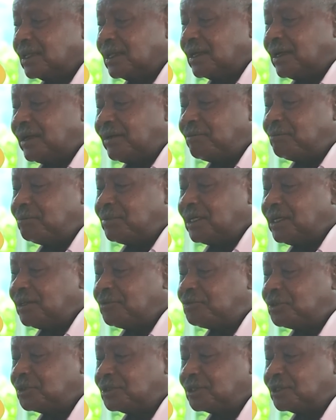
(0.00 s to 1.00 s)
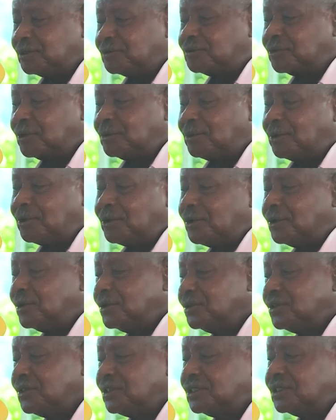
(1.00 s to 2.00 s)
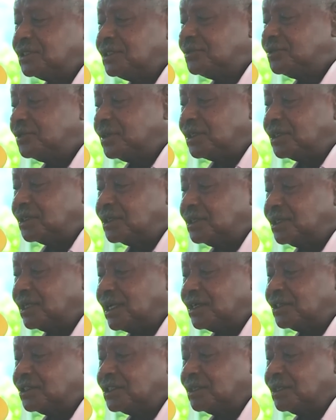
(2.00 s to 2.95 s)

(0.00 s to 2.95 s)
have benefited from all these different and